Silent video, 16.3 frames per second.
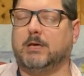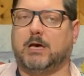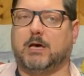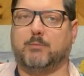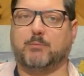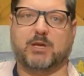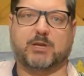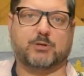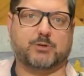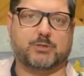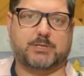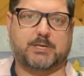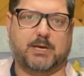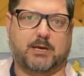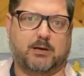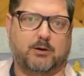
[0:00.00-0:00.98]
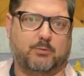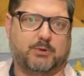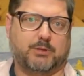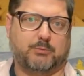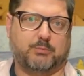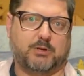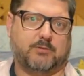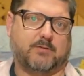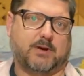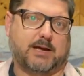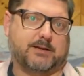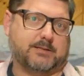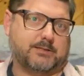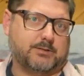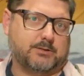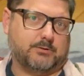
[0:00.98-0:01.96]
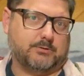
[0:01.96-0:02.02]
a major scale with a bit of
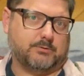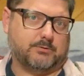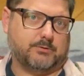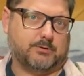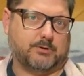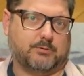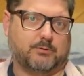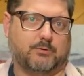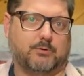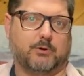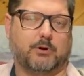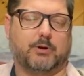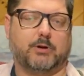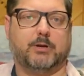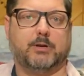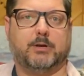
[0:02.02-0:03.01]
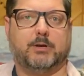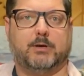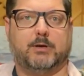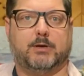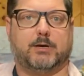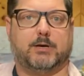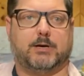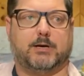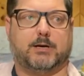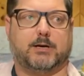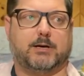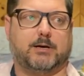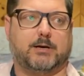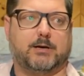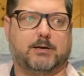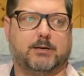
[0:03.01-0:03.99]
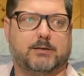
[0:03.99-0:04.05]
attitude, or
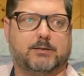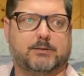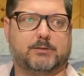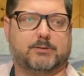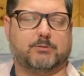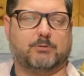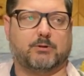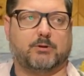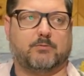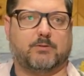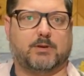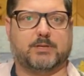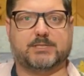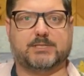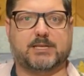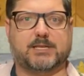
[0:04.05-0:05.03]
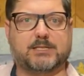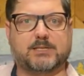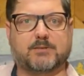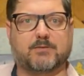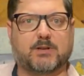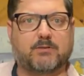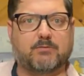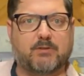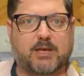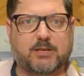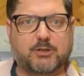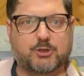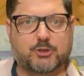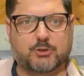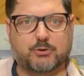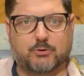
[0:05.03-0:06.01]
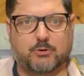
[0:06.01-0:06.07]
sort of a sense of
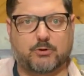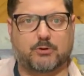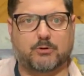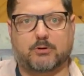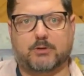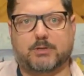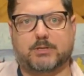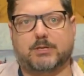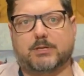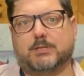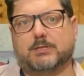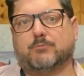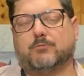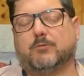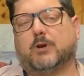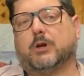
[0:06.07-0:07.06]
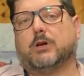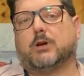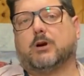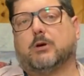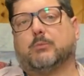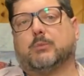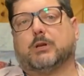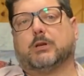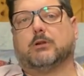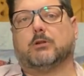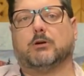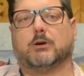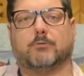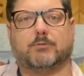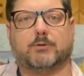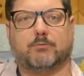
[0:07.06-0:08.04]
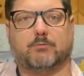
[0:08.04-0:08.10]
adventure. It's very common in a lot
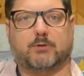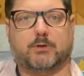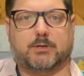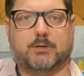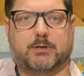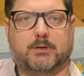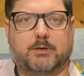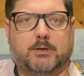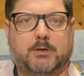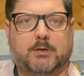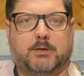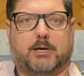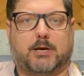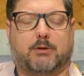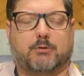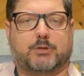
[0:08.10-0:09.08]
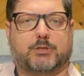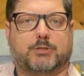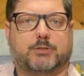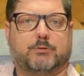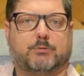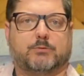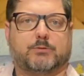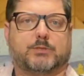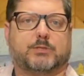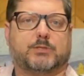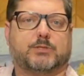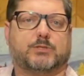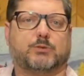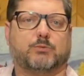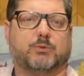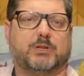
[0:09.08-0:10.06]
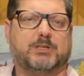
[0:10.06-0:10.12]
of different Irish tunes.
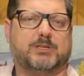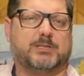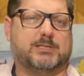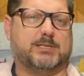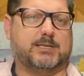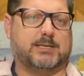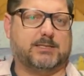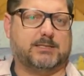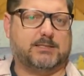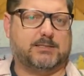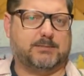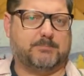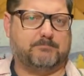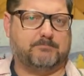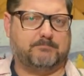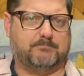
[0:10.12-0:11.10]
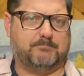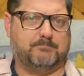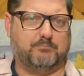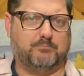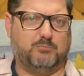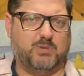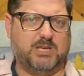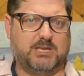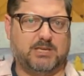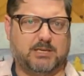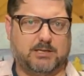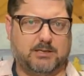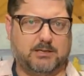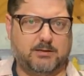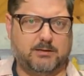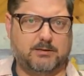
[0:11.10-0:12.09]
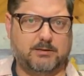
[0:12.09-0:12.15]
So what do these things
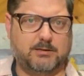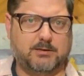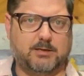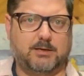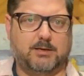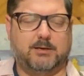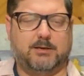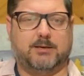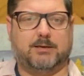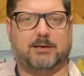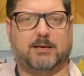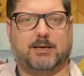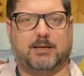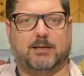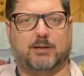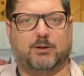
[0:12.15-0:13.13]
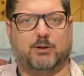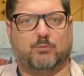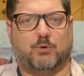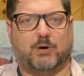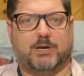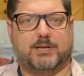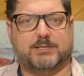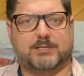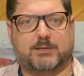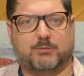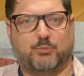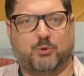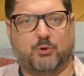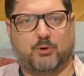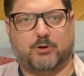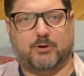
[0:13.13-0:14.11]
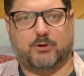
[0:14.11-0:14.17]
mean, and why is it
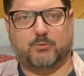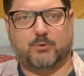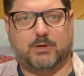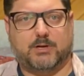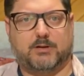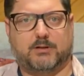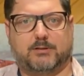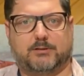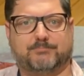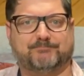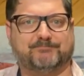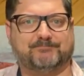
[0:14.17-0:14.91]
important? Well,